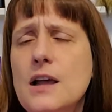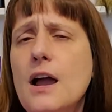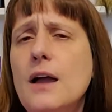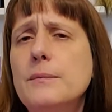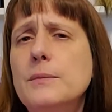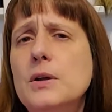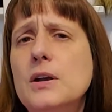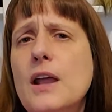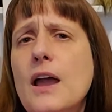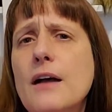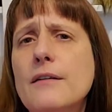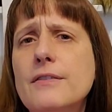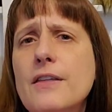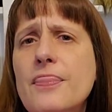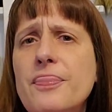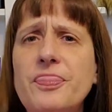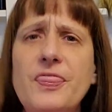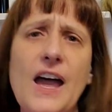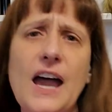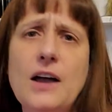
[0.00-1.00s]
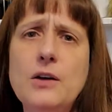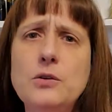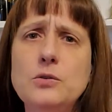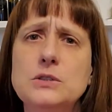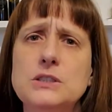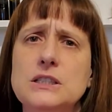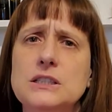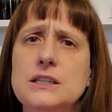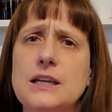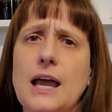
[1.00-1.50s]
I'm gonna have
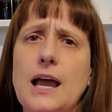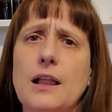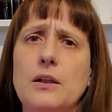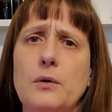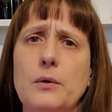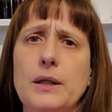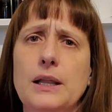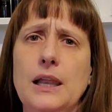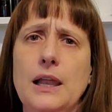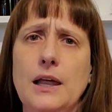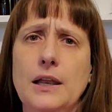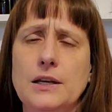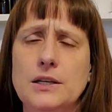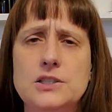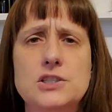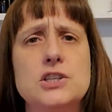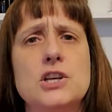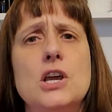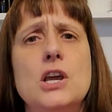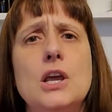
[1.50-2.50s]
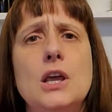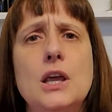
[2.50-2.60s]
1,000 calorie lunch.